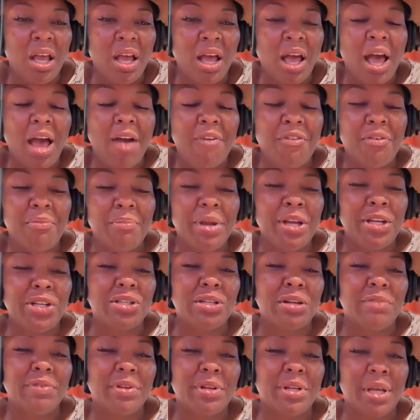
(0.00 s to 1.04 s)

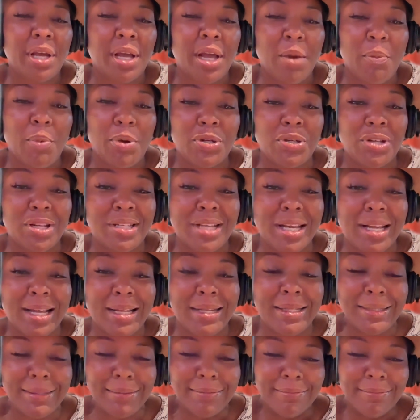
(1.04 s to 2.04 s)
affirmation of the day. I want you to take a